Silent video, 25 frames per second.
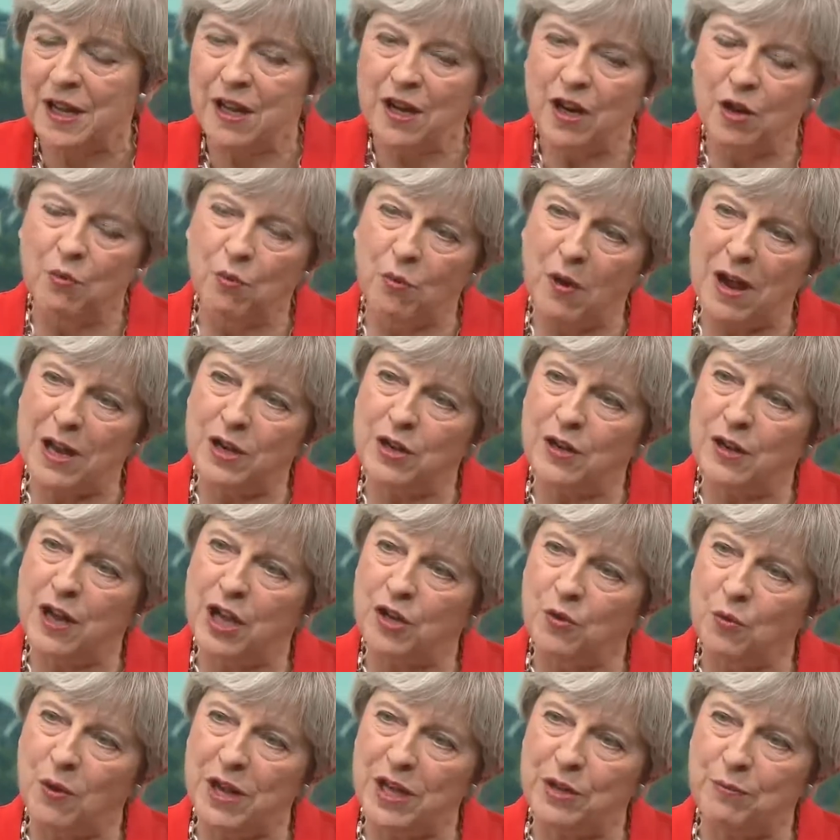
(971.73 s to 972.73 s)
But you haven't
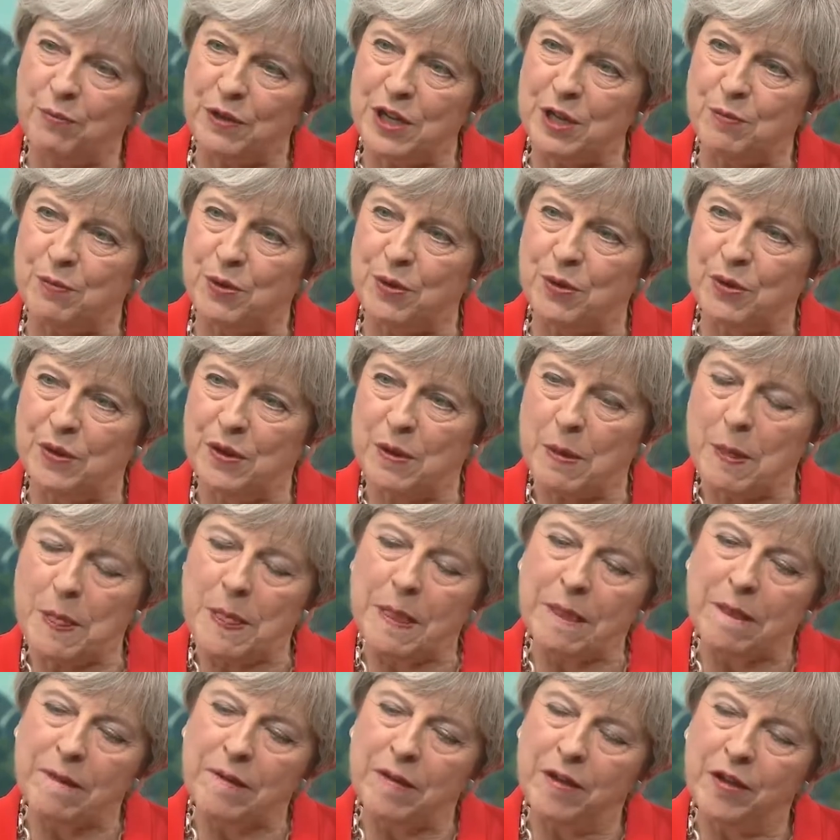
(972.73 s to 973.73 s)
ruled out rises in
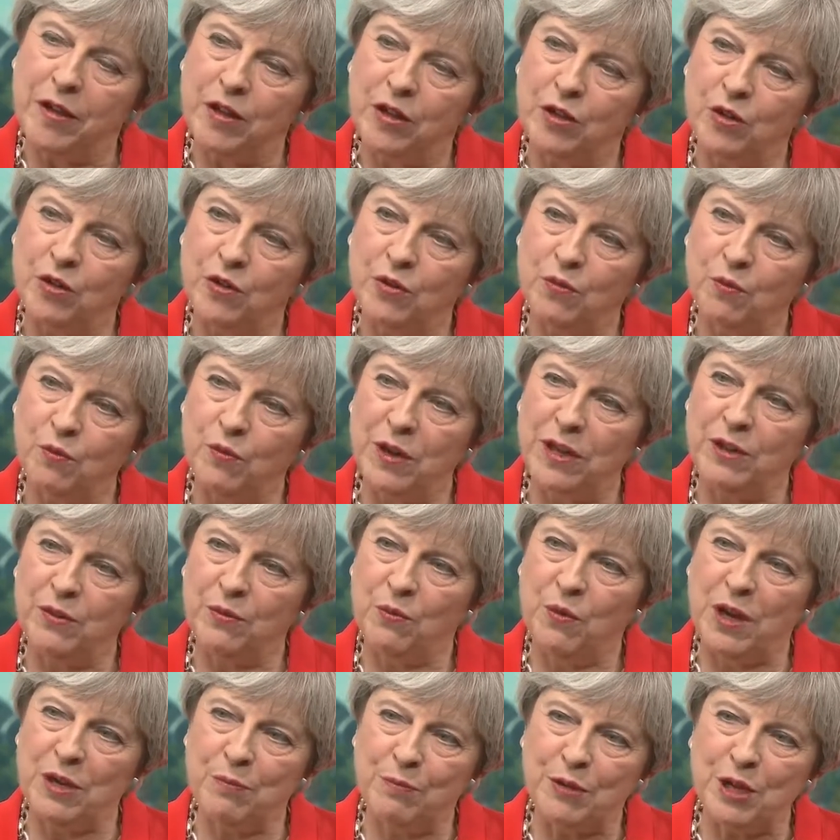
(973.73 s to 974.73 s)
these two taxes?
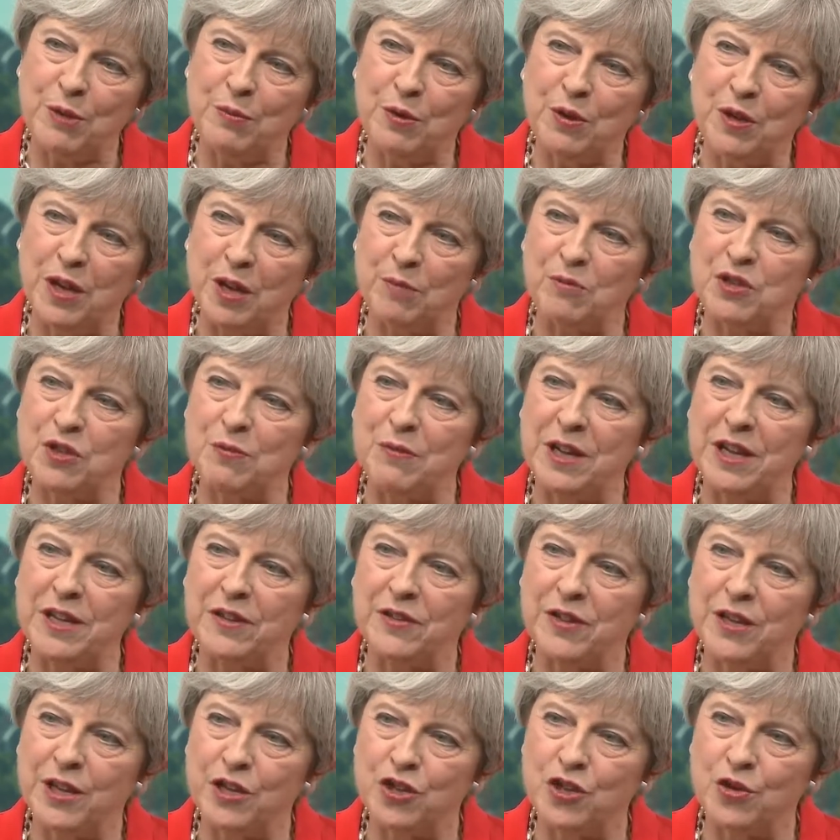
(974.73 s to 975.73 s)
When people come to
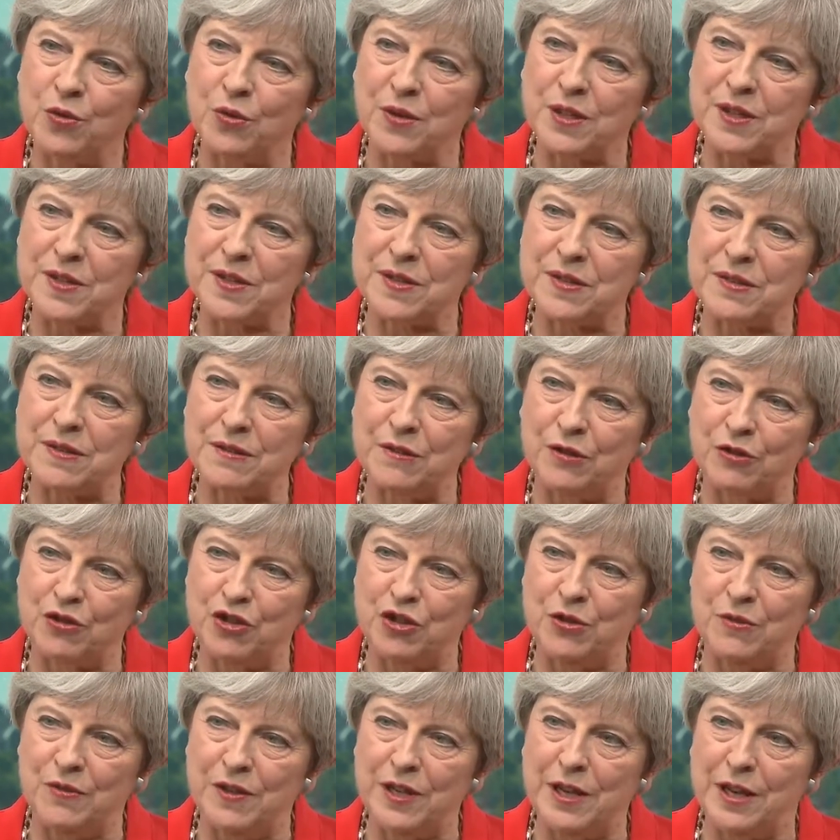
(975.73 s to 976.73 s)
make their choice on
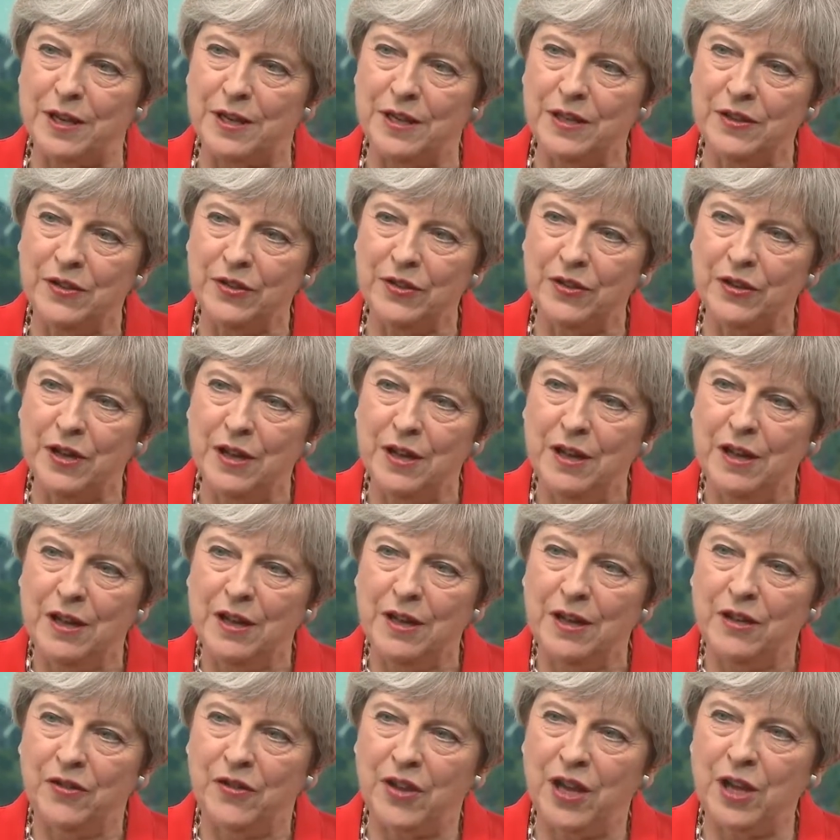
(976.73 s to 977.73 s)
June the 8th,
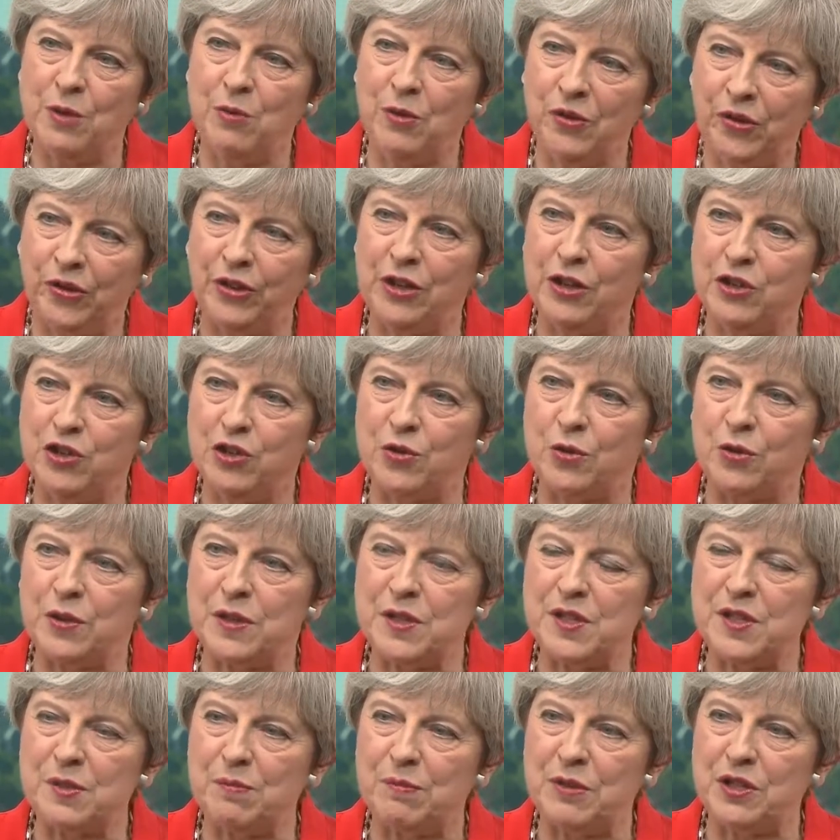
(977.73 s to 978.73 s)
they will see a
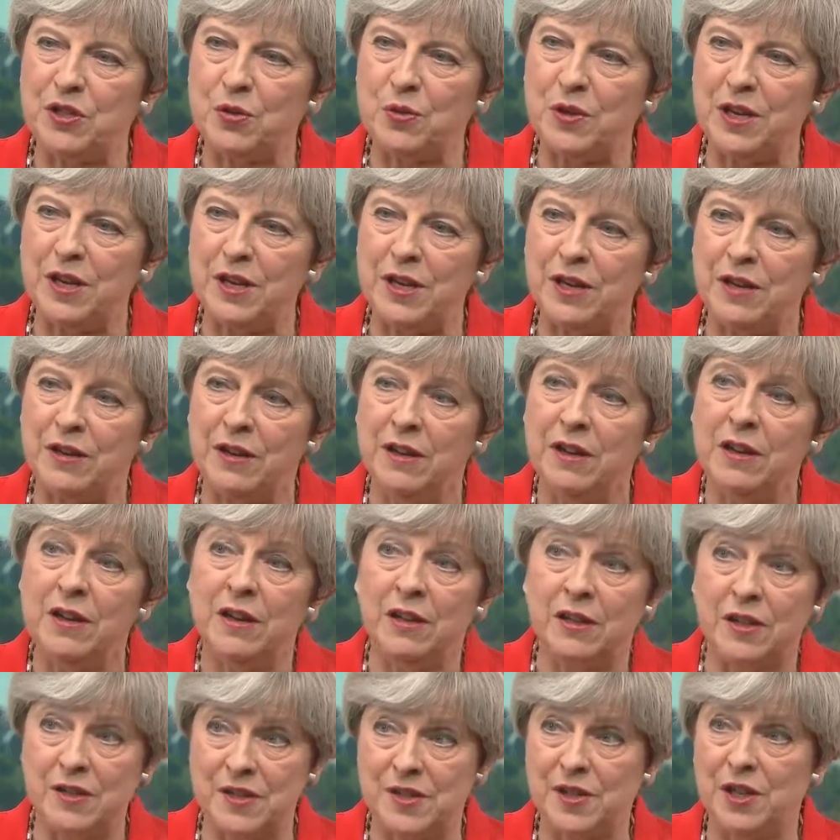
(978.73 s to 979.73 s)
choice between
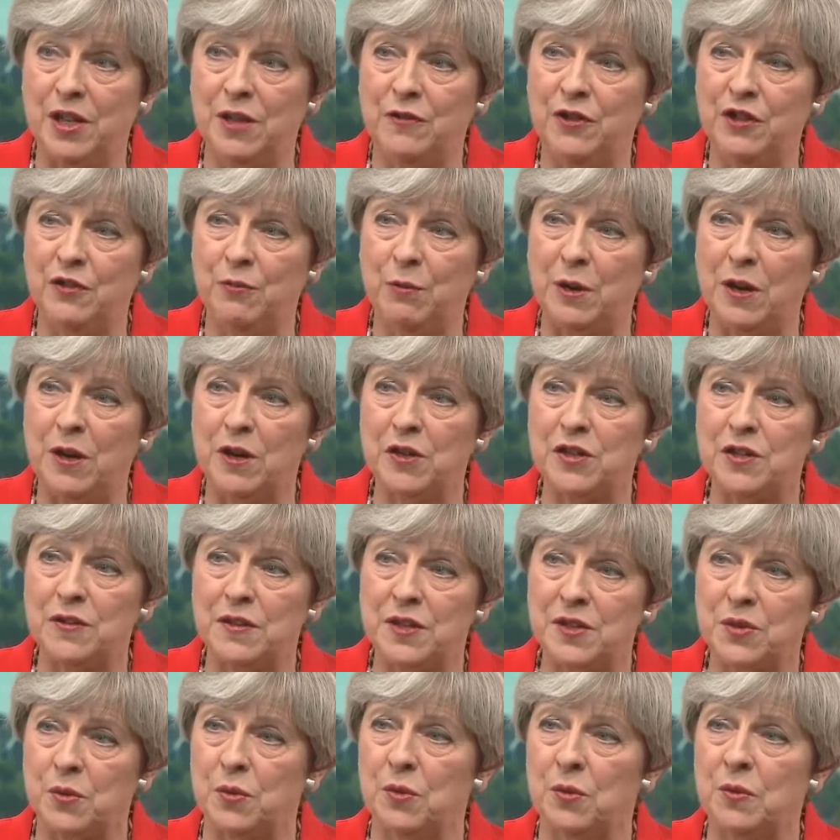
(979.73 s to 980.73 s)
a Conservative party
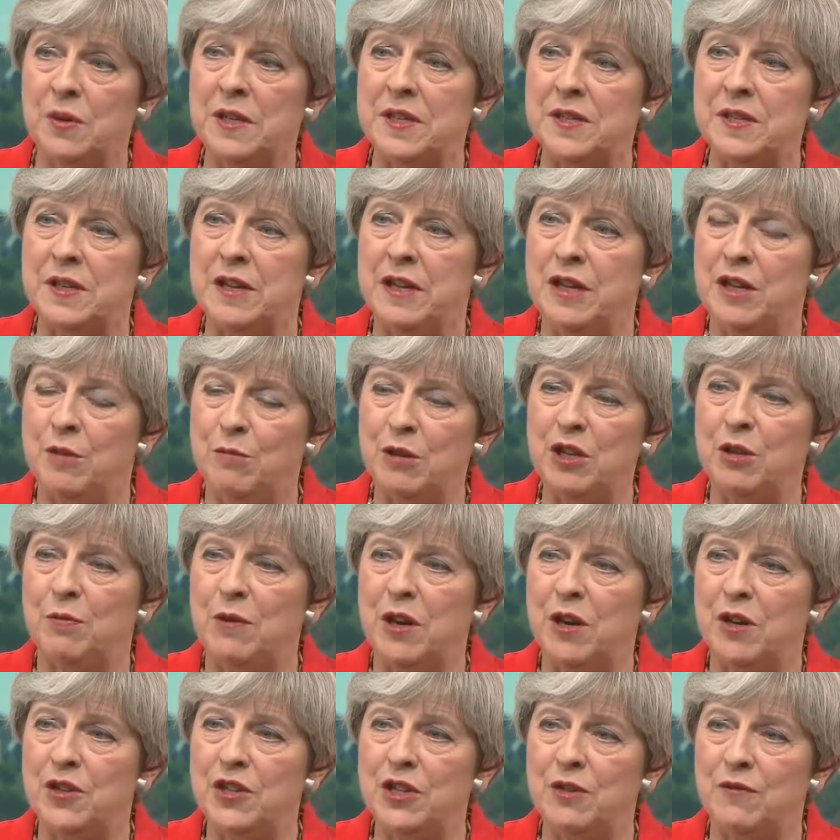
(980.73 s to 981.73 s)
that's always been a
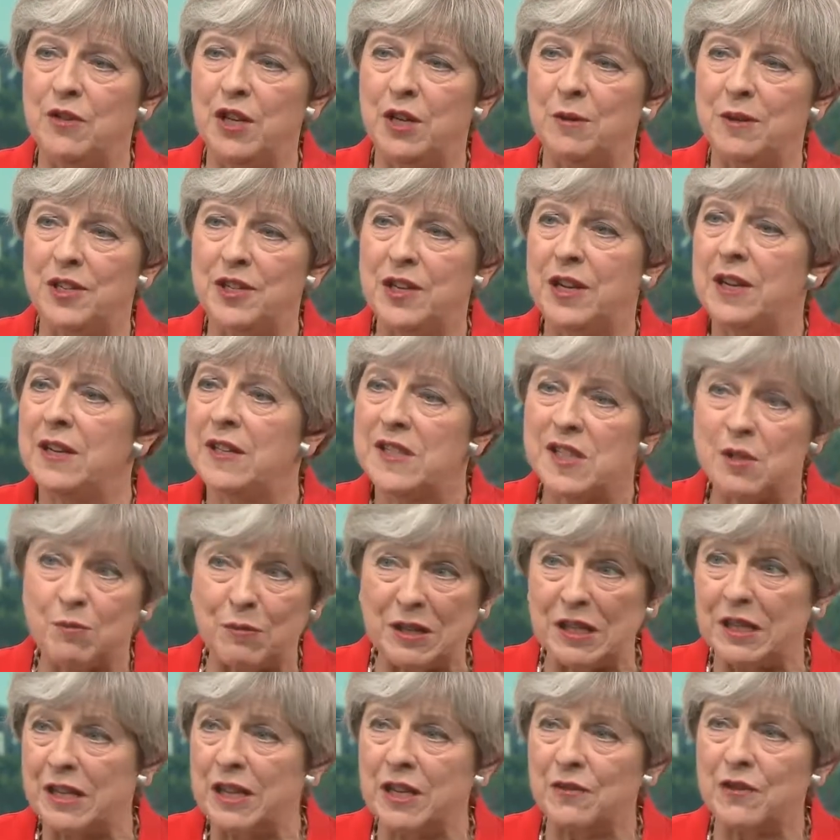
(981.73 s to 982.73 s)
party of lower tax, has
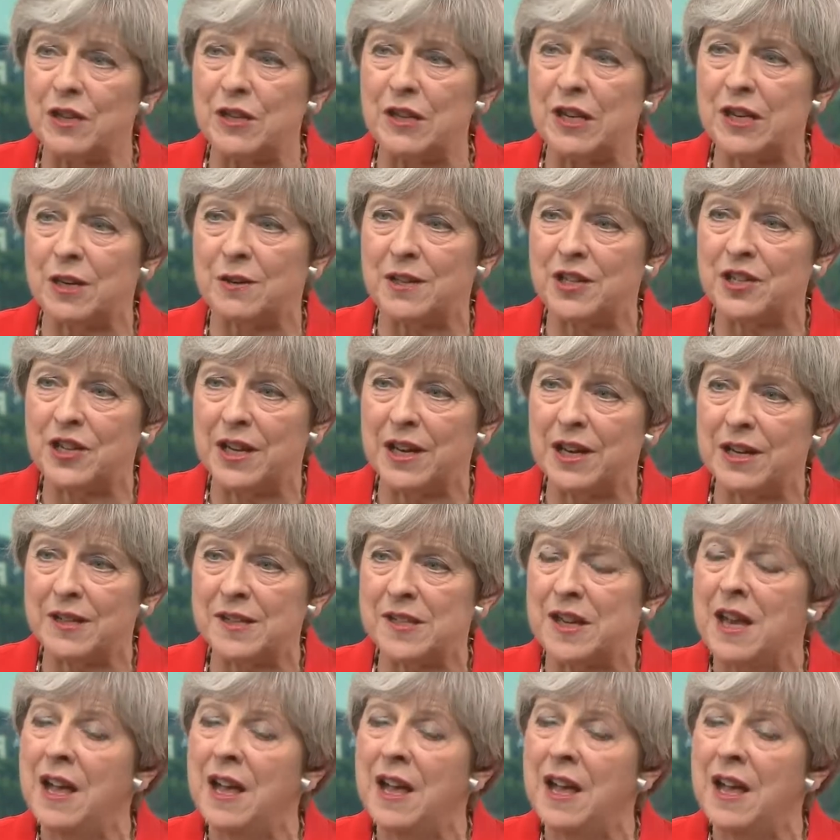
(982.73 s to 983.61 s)
believed in lower tax.